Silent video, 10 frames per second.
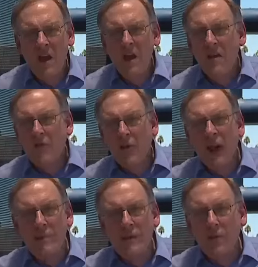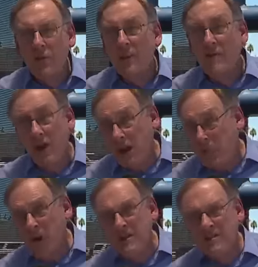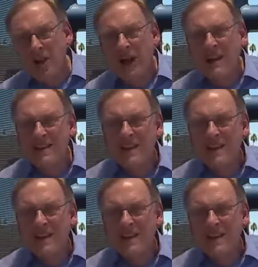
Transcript: for a lot of people, living on a bus line is a